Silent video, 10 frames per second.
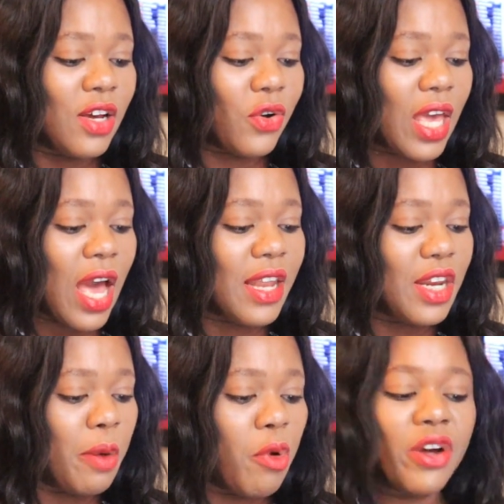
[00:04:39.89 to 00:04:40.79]
Okay, her
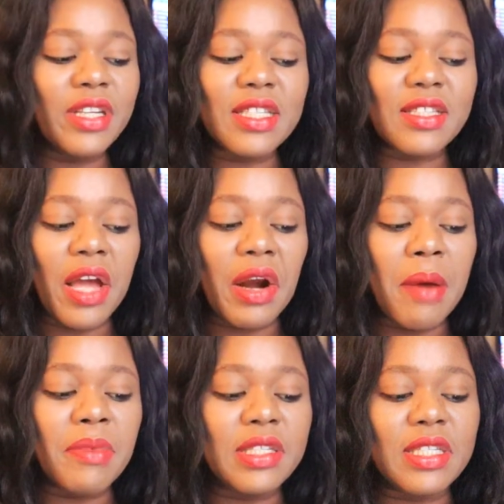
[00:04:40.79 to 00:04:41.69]
name on
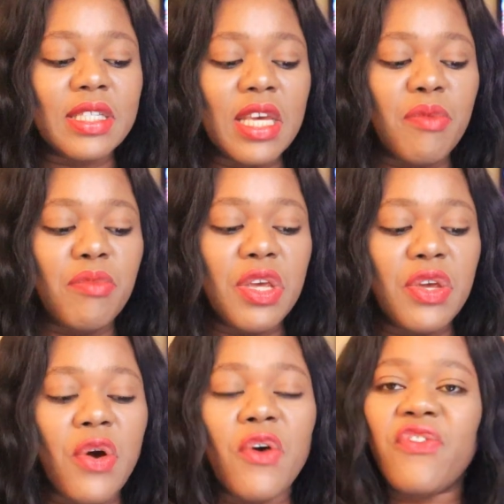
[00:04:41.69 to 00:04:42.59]
Instagram is
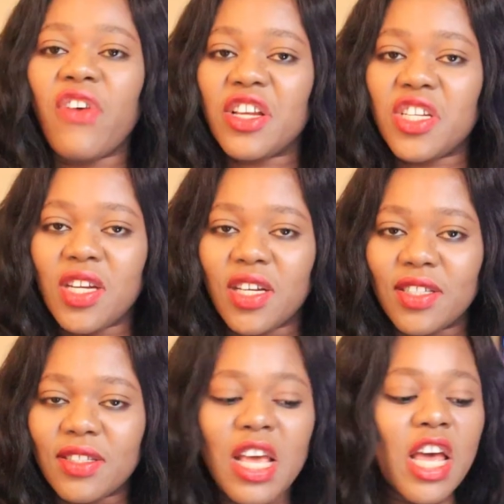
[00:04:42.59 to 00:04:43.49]
Temiyo
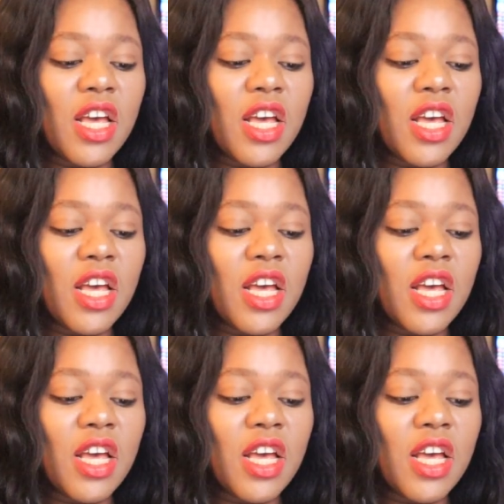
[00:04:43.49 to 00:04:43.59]
Fashions.